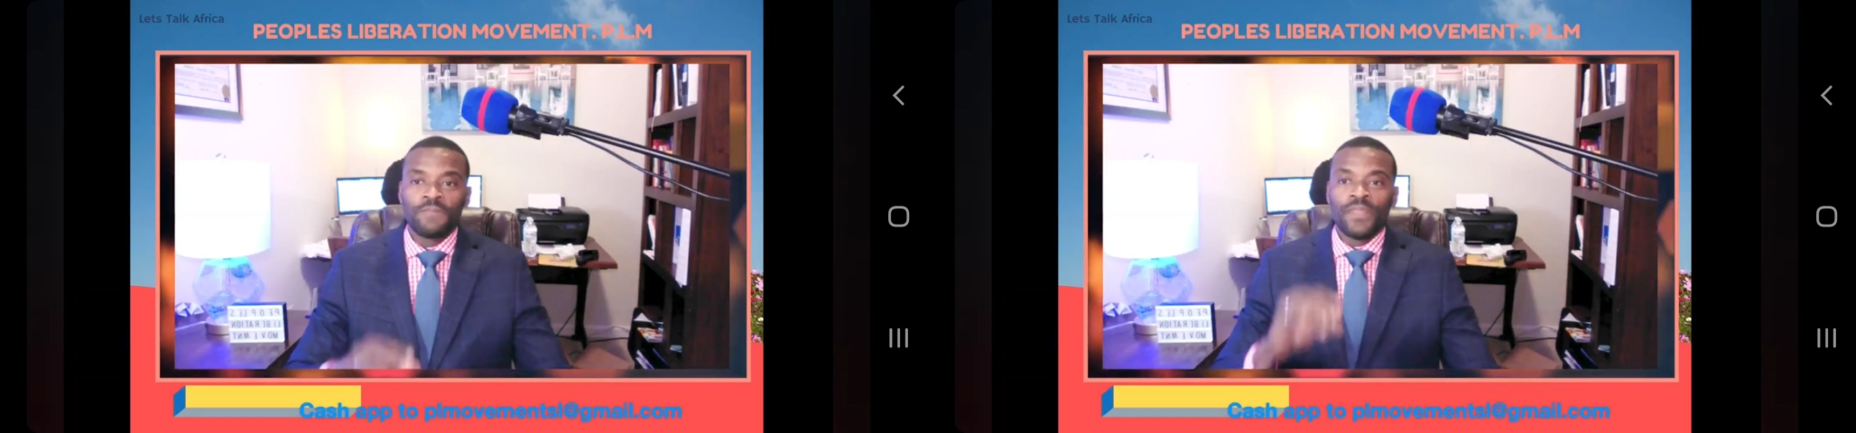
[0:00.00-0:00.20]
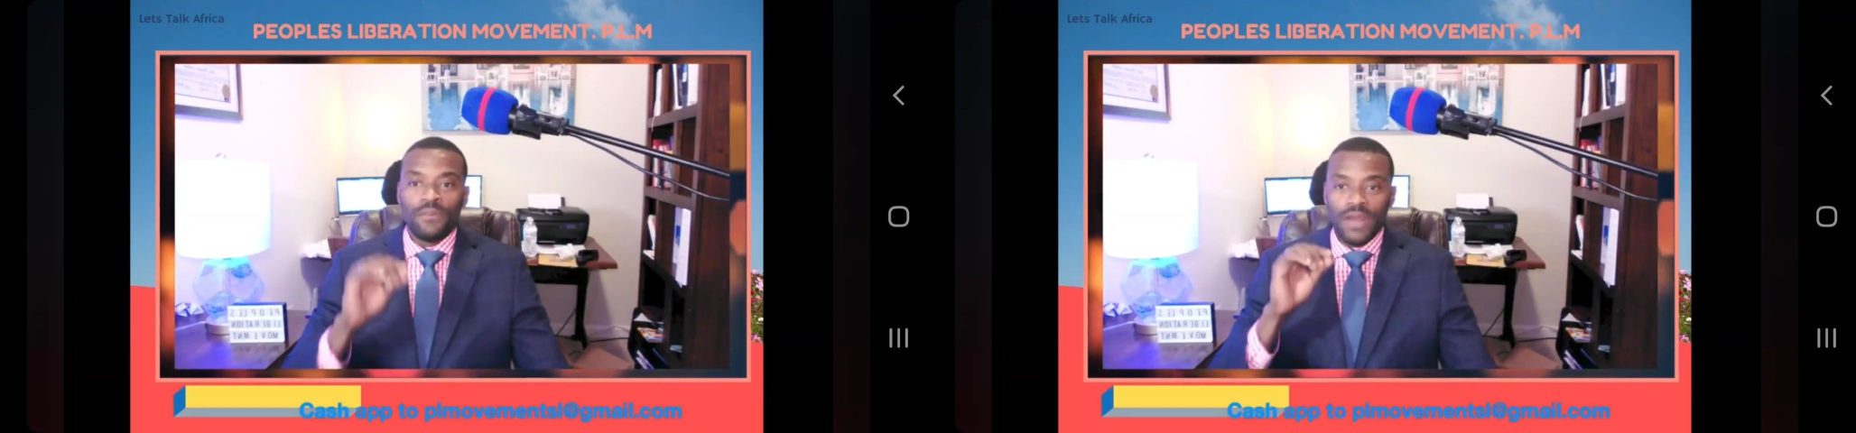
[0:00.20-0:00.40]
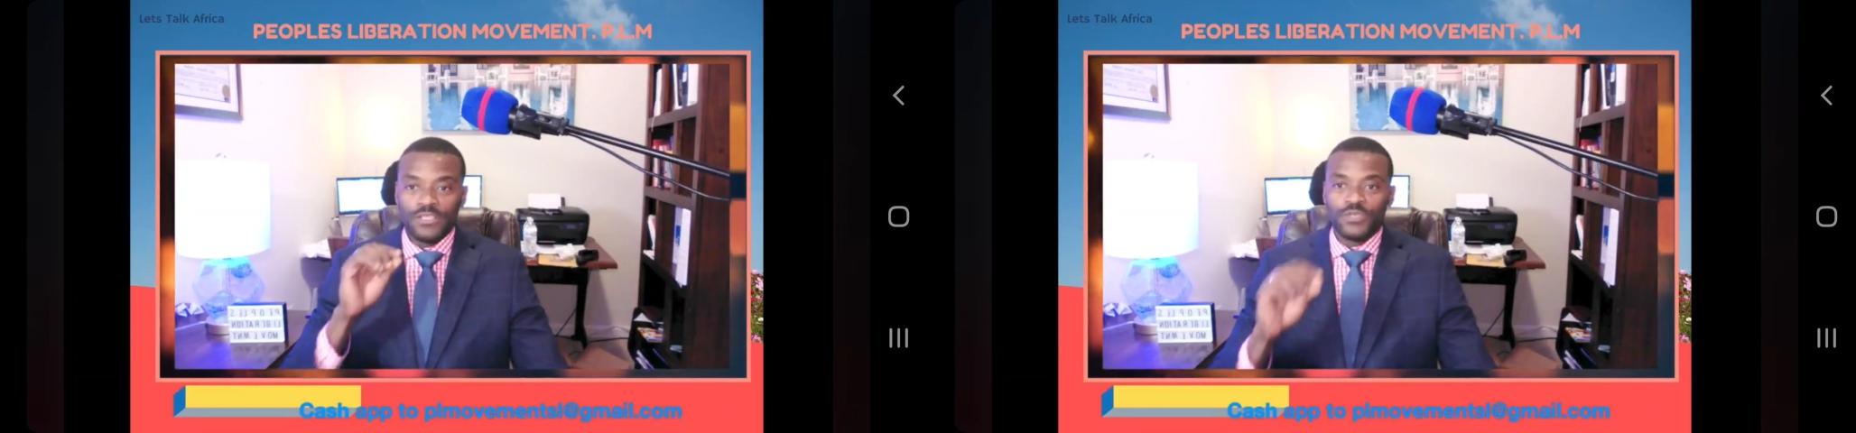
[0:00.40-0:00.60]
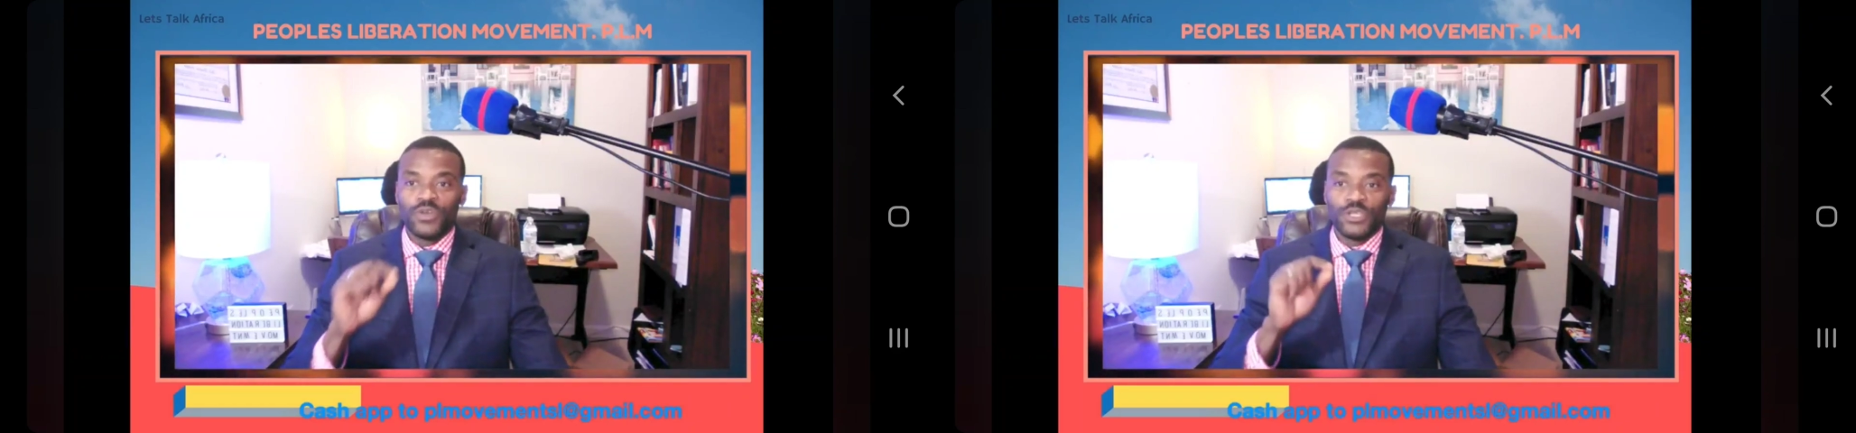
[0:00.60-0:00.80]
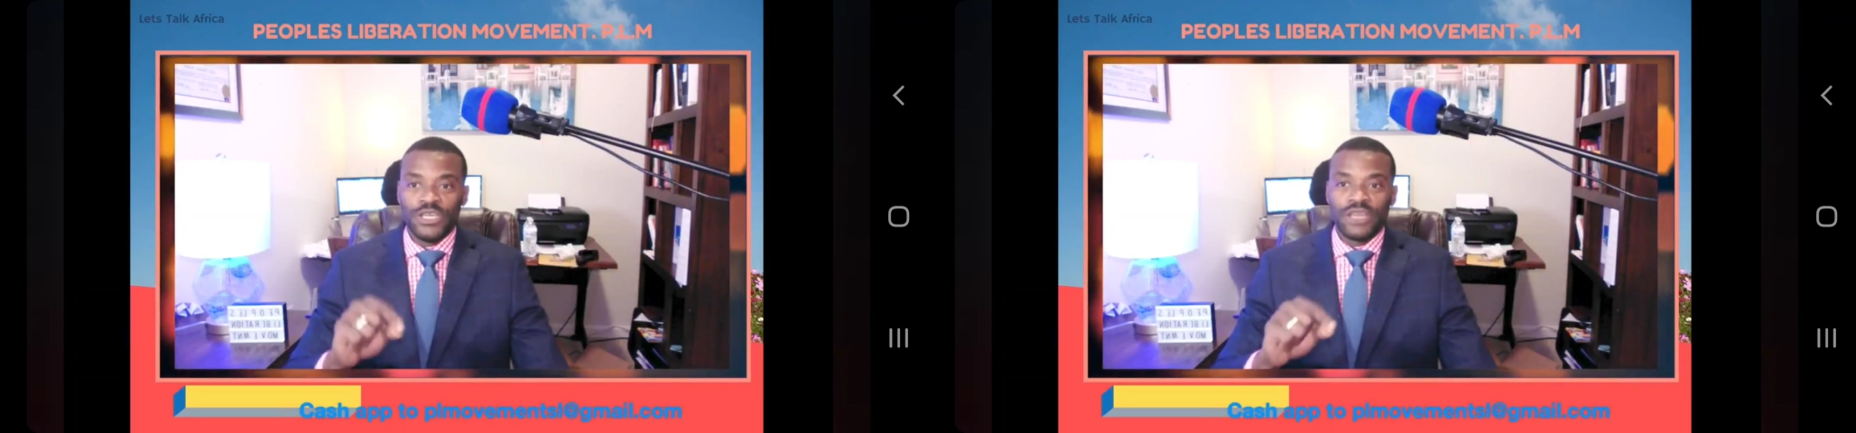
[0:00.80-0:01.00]
But I just wanted to
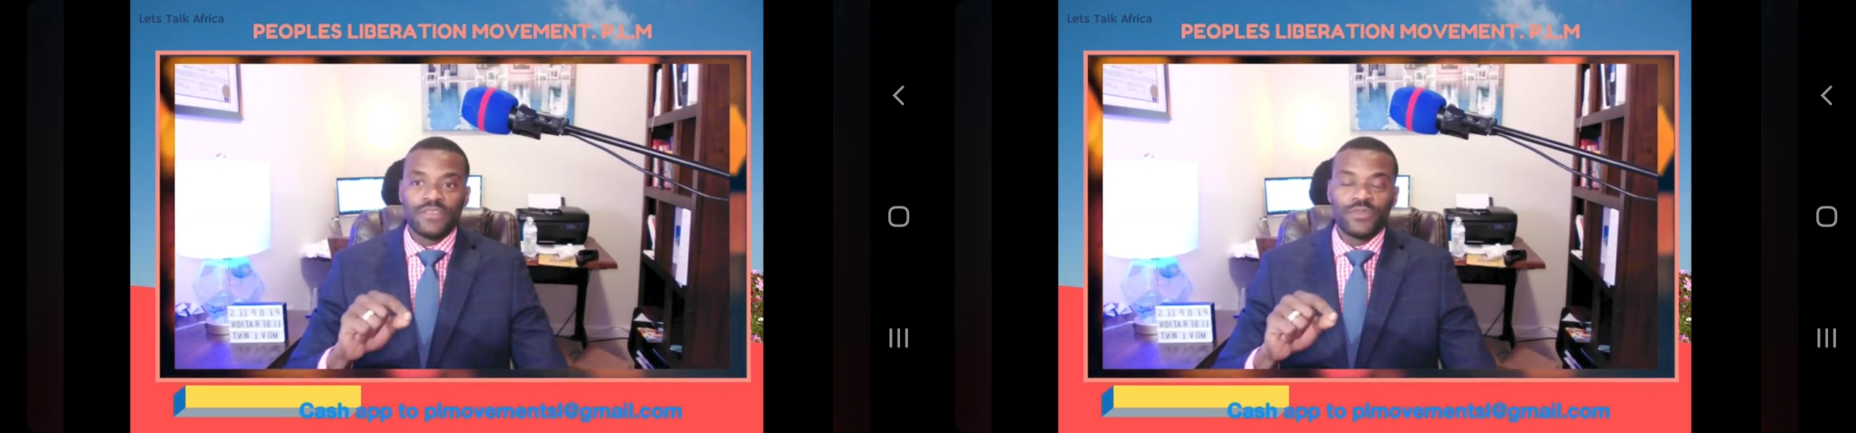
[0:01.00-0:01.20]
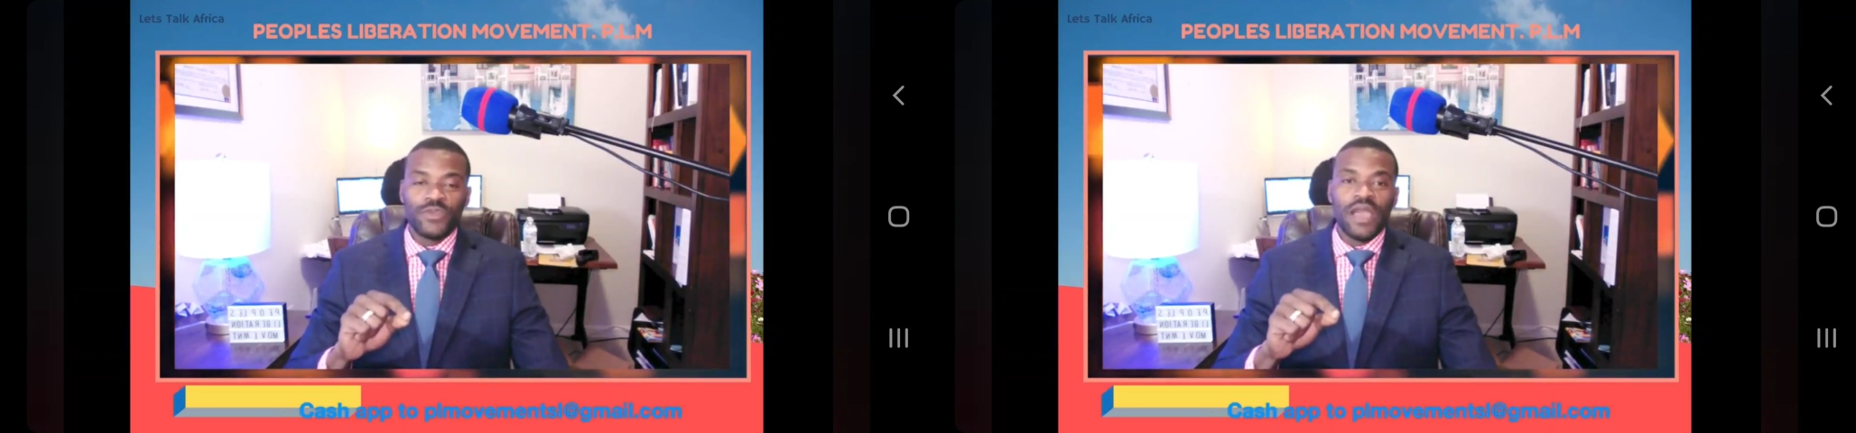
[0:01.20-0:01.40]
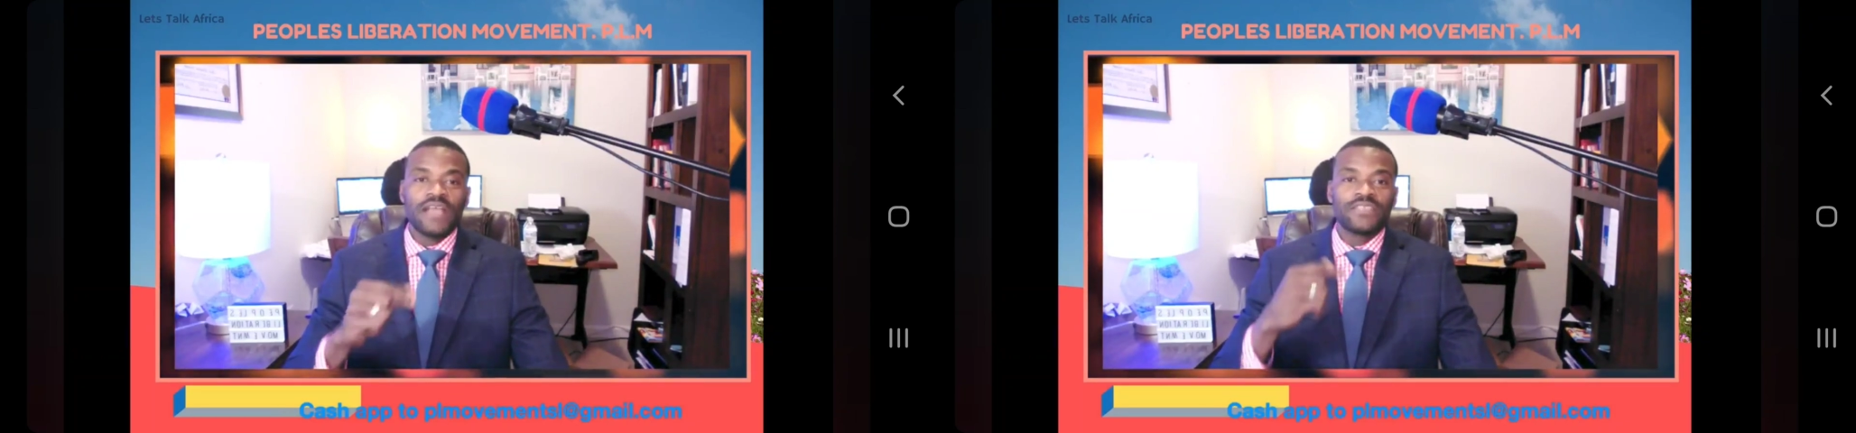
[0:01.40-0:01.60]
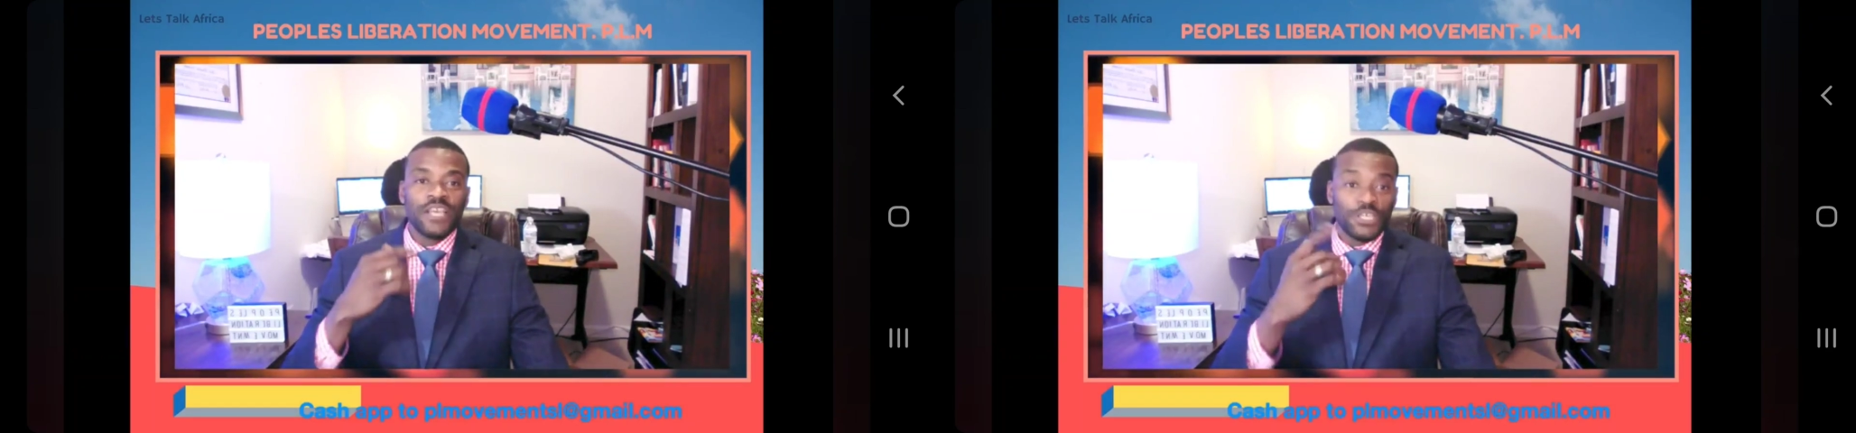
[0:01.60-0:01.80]
share this with you guys.